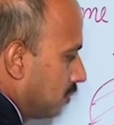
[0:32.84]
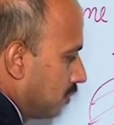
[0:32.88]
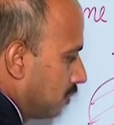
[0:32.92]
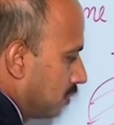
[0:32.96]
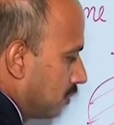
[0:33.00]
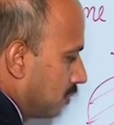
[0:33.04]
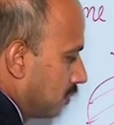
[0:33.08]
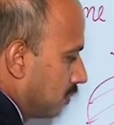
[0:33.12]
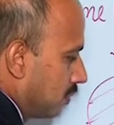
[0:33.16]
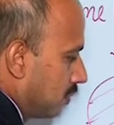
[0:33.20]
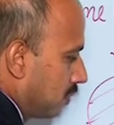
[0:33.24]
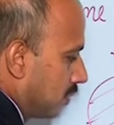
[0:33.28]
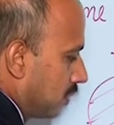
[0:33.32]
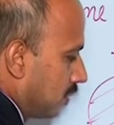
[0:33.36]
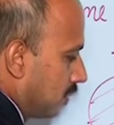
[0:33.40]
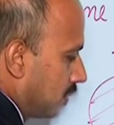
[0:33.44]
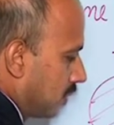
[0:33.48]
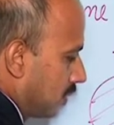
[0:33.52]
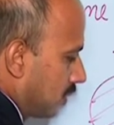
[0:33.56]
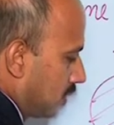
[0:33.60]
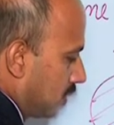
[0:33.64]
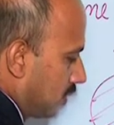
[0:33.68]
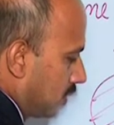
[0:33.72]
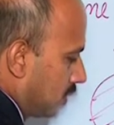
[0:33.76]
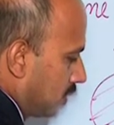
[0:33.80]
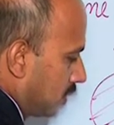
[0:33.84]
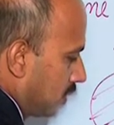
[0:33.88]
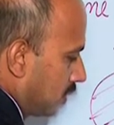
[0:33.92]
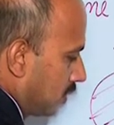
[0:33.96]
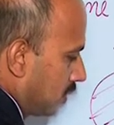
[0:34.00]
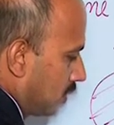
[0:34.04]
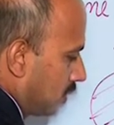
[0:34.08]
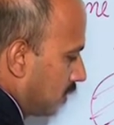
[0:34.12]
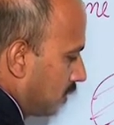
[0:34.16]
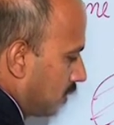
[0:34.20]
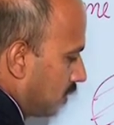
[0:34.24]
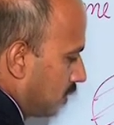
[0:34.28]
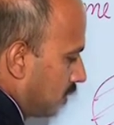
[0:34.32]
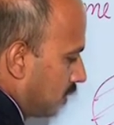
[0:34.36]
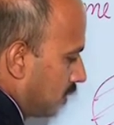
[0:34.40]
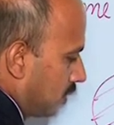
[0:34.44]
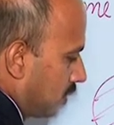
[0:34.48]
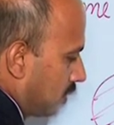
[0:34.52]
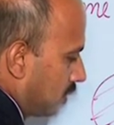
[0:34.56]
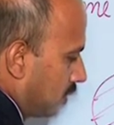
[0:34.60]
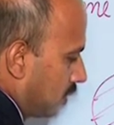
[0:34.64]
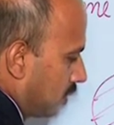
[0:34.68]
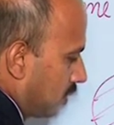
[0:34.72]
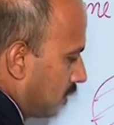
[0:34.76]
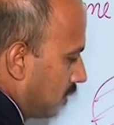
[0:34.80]

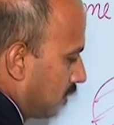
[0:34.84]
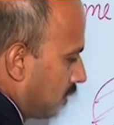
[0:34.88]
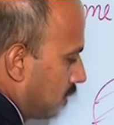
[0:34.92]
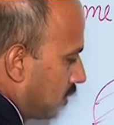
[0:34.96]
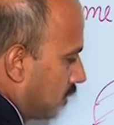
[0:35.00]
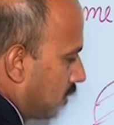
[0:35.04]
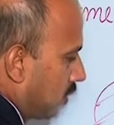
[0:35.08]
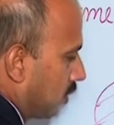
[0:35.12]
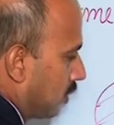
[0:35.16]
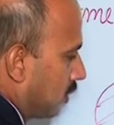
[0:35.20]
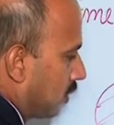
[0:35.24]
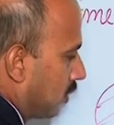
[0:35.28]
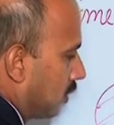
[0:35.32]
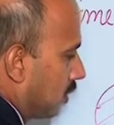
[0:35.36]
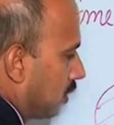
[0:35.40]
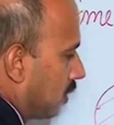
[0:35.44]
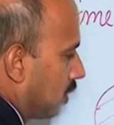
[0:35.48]
[no speech]